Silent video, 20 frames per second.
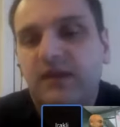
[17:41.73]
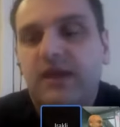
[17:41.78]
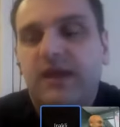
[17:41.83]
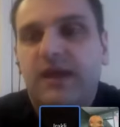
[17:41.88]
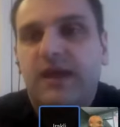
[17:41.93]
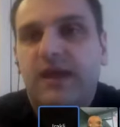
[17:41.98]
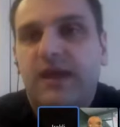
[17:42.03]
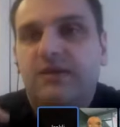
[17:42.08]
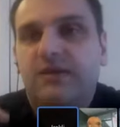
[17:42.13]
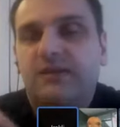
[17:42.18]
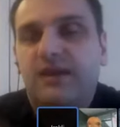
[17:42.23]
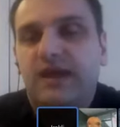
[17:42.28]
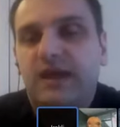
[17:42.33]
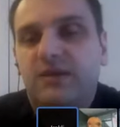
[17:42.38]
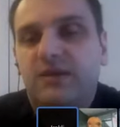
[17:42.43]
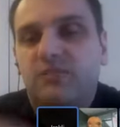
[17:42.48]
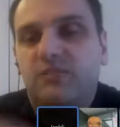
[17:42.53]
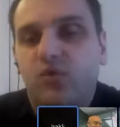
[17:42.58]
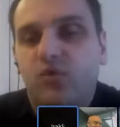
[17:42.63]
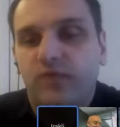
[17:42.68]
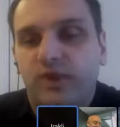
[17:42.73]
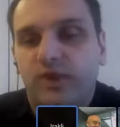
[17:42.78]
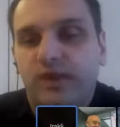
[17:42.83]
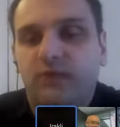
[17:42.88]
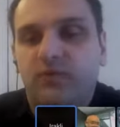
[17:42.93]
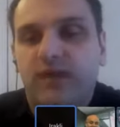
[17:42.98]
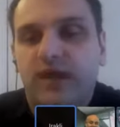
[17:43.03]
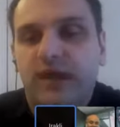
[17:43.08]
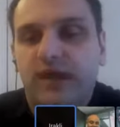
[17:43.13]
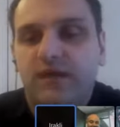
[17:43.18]
and then moving
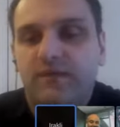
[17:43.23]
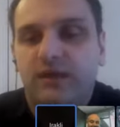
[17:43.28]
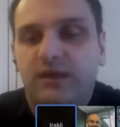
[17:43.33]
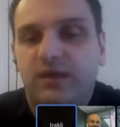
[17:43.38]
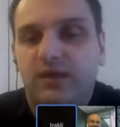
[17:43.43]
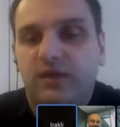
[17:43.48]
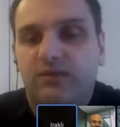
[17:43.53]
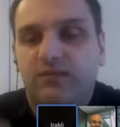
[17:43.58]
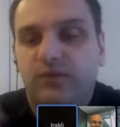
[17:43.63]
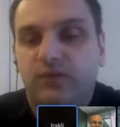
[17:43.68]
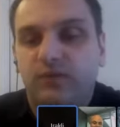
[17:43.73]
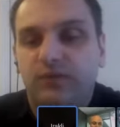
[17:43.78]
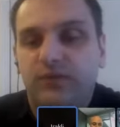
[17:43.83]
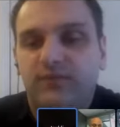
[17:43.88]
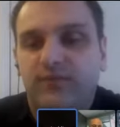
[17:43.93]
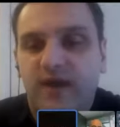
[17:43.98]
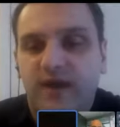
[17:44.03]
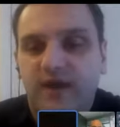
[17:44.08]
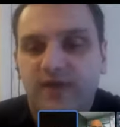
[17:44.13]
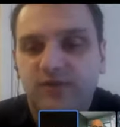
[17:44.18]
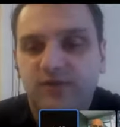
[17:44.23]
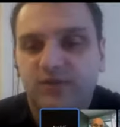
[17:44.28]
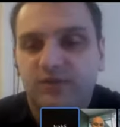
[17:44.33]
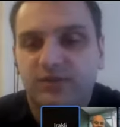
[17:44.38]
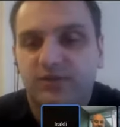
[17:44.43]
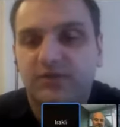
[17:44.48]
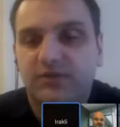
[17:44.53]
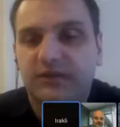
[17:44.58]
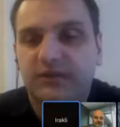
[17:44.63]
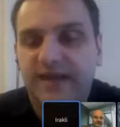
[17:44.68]
to having a fully
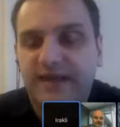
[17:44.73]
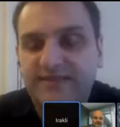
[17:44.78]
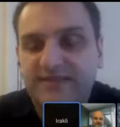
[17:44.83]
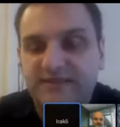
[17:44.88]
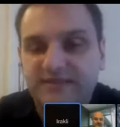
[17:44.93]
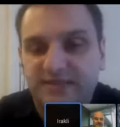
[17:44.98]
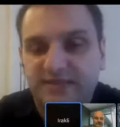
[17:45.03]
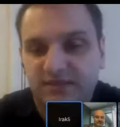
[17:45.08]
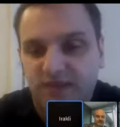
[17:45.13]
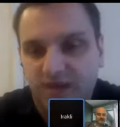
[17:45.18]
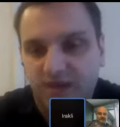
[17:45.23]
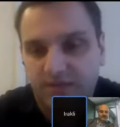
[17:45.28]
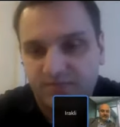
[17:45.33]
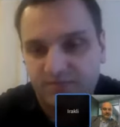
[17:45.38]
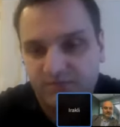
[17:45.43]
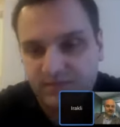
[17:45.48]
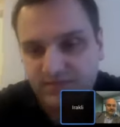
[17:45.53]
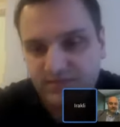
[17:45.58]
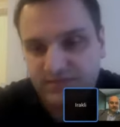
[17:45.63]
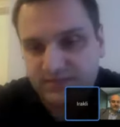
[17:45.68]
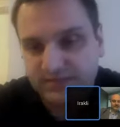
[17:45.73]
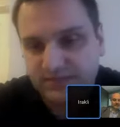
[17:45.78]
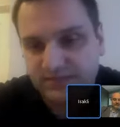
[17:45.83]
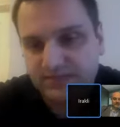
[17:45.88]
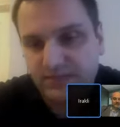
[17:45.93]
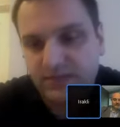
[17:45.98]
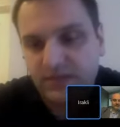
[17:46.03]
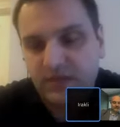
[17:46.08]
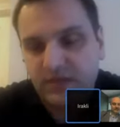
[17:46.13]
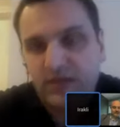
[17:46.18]
functional classes and objects.
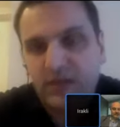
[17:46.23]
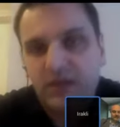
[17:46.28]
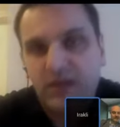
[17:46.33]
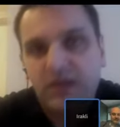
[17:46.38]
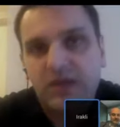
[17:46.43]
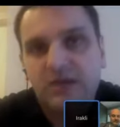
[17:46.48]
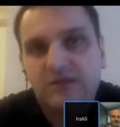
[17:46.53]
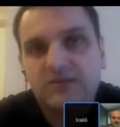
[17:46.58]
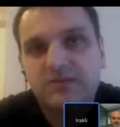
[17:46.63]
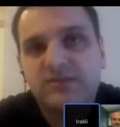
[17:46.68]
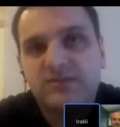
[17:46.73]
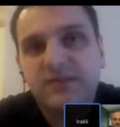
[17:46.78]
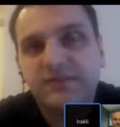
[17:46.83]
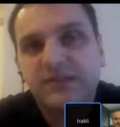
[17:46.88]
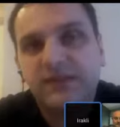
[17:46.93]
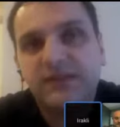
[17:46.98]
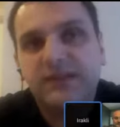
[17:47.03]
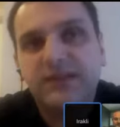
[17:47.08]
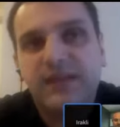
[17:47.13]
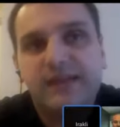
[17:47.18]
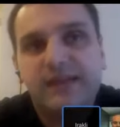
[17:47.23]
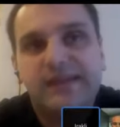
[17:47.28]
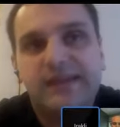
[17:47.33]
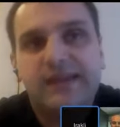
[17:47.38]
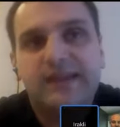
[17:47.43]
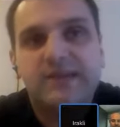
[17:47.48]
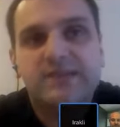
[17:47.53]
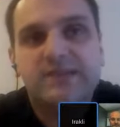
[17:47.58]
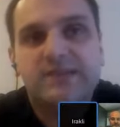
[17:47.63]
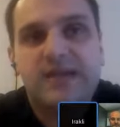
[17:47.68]
So something like
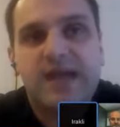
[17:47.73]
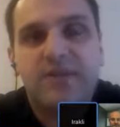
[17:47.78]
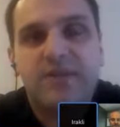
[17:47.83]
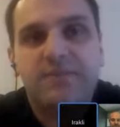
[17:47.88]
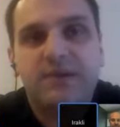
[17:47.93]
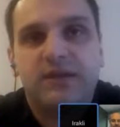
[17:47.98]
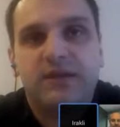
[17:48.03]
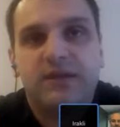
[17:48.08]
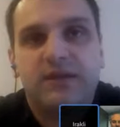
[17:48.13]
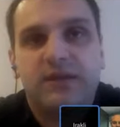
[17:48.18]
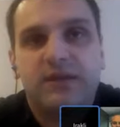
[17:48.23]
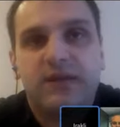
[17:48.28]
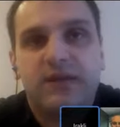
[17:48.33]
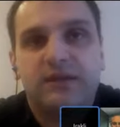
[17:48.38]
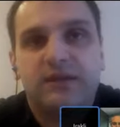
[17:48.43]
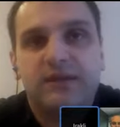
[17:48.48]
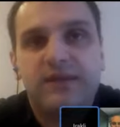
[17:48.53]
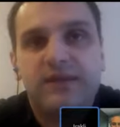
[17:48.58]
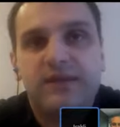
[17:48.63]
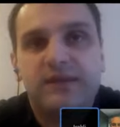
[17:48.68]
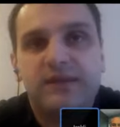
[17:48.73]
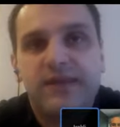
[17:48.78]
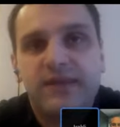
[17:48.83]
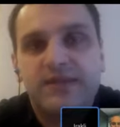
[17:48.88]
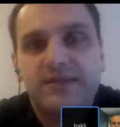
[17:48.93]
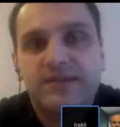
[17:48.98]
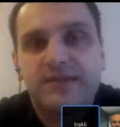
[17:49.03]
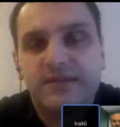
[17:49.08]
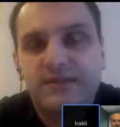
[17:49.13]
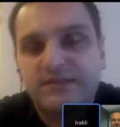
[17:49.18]
that is happening, and linked
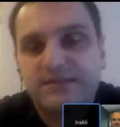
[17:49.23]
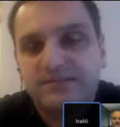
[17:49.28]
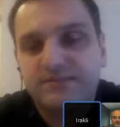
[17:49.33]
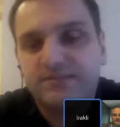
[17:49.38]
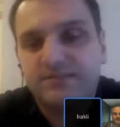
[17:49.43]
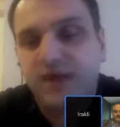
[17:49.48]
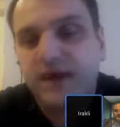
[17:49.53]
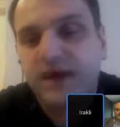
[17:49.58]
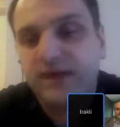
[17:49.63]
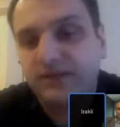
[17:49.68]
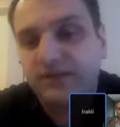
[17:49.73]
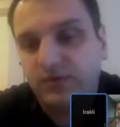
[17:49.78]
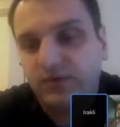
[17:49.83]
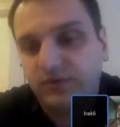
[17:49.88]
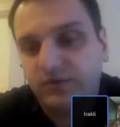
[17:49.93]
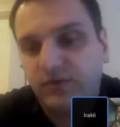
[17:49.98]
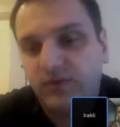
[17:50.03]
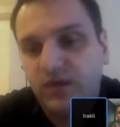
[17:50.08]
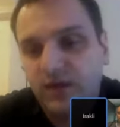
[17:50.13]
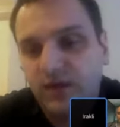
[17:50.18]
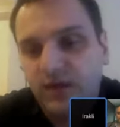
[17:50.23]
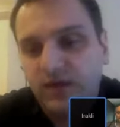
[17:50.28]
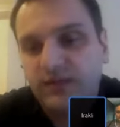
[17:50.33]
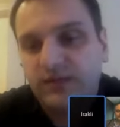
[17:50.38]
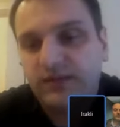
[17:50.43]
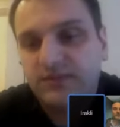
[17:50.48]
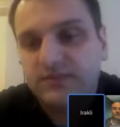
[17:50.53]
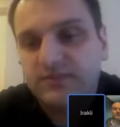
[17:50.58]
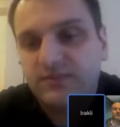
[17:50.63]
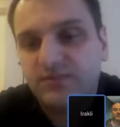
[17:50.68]
data is part of
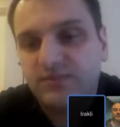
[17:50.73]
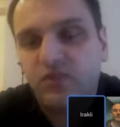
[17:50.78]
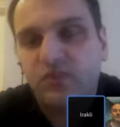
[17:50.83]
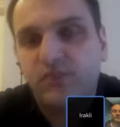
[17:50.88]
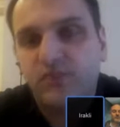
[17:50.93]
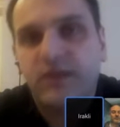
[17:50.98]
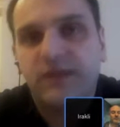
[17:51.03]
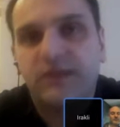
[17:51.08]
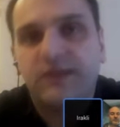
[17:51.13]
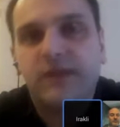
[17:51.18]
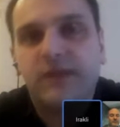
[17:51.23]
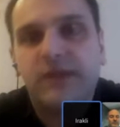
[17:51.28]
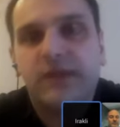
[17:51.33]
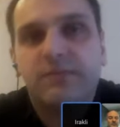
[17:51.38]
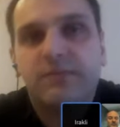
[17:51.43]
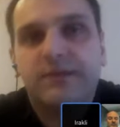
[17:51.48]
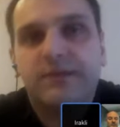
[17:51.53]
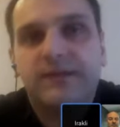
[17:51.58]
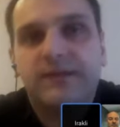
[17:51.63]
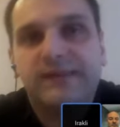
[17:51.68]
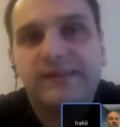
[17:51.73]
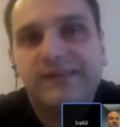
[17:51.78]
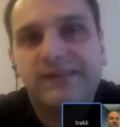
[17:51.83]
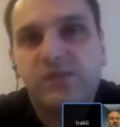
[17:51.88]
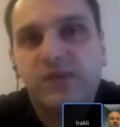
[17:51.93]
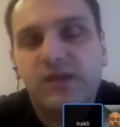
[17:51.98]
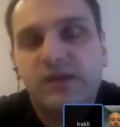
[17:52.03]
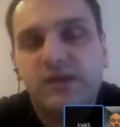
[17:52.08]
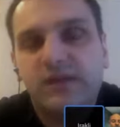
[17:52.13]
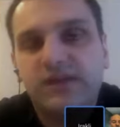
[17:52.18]
this movement, but I think
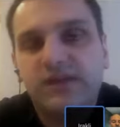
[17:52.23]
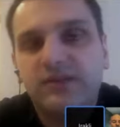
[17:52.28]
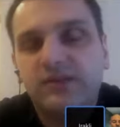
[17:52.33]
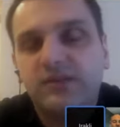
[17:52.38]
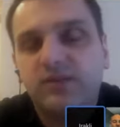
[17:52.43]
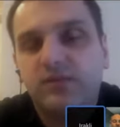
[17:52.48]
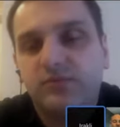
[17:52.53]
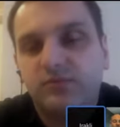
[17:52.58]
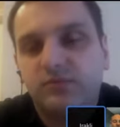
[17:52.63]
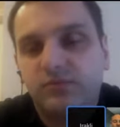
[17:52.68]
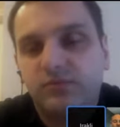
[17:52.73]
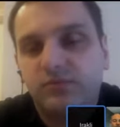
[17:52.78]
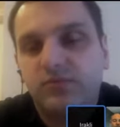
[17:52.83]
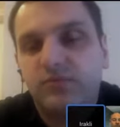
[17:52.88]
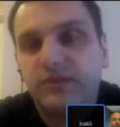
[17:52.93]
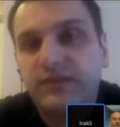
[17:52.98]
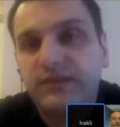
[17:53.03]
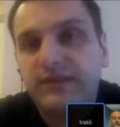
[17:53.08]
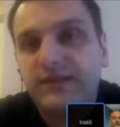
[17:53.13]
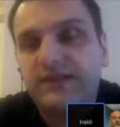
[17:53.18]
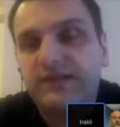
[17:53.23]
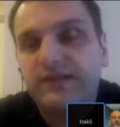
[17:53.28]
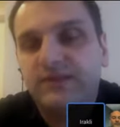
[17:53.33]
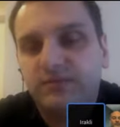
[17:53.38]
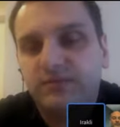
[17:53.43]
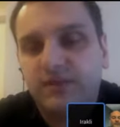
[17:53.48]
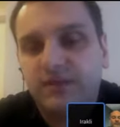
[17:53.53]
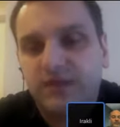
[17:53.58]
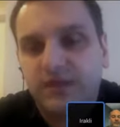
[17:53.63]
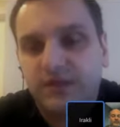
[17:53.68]
we really need to
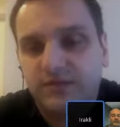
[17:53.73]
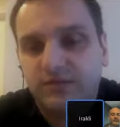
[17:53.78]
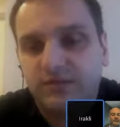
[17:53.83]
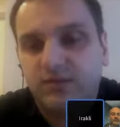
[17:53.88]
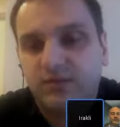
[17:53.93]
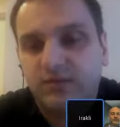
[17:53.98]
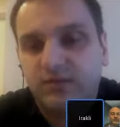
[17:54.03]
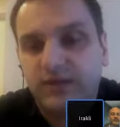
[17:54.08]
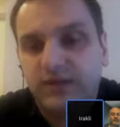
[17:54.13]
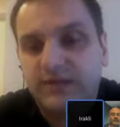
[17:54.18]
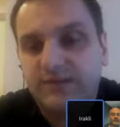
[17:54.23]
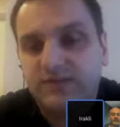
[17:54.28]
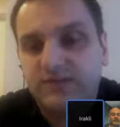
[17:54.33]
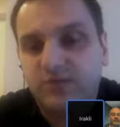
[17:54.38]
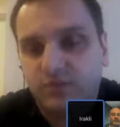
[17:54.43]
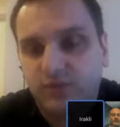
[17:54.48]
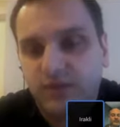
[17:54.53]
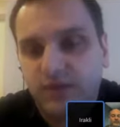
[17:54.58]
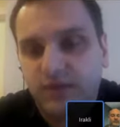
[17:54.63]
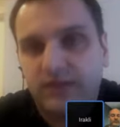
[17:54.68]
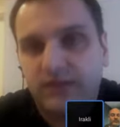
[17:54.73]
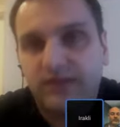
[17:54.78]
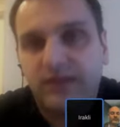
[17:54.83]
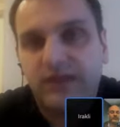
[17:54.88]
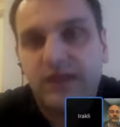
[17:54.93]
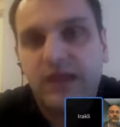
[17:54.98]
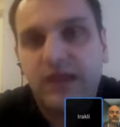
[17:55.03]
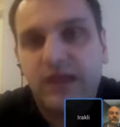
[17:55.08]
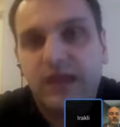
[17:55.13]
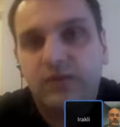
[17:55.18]
become more task-oriented.
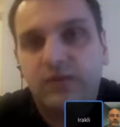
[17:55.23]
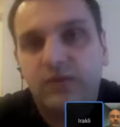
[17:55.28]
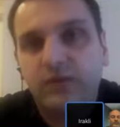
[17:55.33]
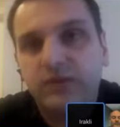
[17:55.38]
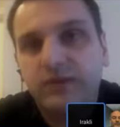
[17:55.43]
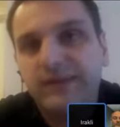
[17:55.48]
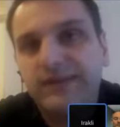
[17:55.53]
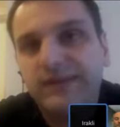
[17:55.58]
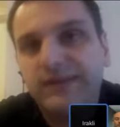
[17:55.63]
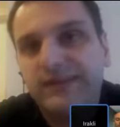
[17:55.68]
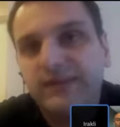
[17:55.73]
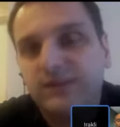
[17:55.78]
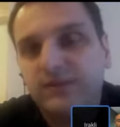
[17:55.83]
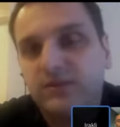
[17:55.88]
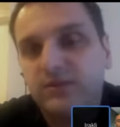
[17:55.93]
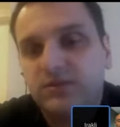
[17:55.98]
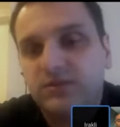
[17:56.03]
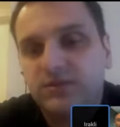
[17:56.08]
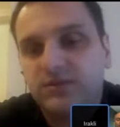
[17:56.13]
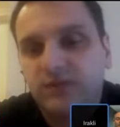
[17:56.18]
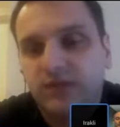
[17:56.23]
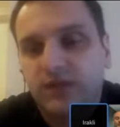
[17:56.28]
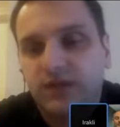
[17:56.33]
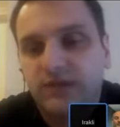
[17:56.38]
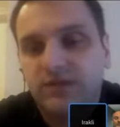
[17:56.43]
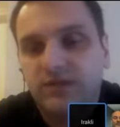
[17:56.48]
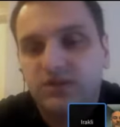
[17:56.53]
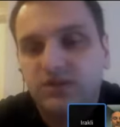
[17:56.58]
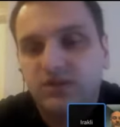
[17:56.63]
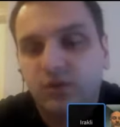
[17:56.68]
We really need to start
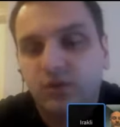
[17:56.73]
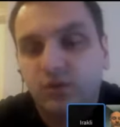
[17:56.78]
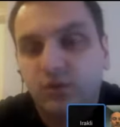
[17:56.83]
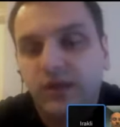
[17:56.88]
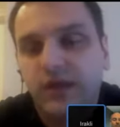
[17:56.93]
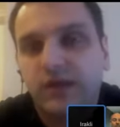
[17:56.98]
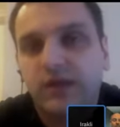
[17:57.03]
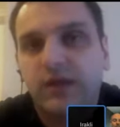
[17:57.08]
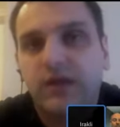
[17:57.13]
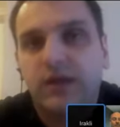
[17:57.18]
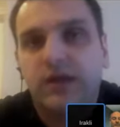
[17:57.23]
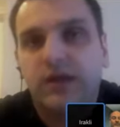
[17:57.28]
solving